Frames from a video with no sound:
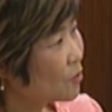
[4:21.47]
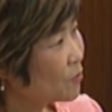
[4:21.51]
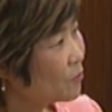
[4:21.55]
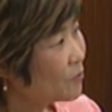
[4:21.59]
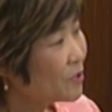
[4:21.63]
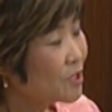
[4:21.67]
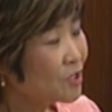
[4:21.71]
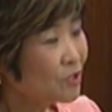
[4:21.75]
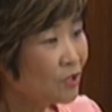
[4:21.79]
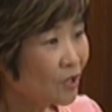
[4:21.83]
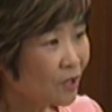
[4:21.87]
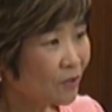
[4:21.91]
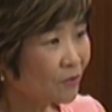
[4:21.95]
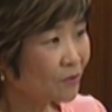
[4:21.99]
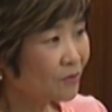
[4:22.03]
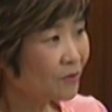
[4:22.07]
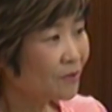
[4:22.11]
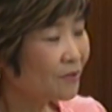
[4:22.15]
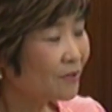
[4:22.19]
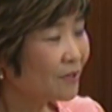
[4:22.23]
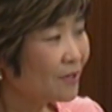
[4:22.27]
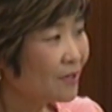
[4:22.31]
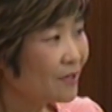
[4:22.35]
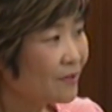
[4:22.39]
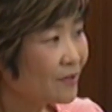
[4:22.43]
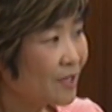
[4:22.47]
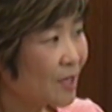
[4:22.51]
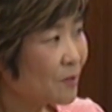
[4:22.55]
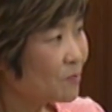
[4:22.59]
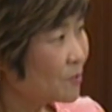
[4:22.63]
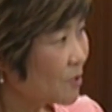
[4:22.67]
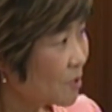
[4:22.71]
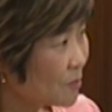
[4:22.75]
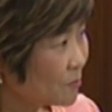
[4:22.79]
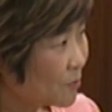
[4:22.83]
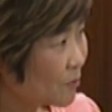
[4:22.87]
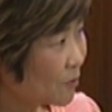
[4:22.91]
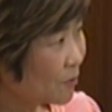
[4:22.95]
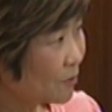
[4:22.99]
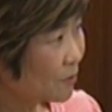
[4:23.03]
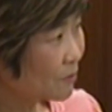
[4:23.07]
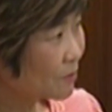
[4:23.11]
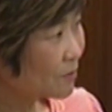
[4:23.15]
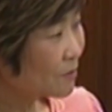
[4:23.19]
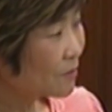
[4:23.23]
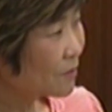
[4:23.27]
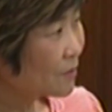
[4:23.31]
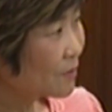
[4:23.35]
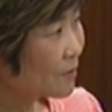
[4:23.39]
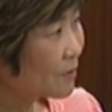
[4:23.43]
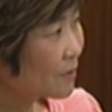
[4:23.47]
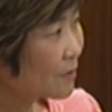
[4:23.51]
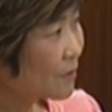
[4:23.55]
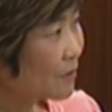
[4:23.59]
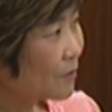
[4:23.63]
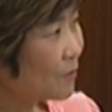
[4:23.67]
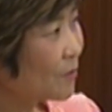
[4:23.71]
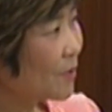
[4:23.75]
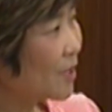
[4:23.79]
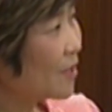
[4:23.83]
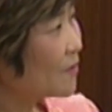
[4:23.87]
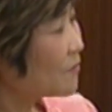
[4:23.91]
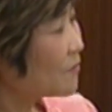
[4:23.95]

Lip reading: We know that people who have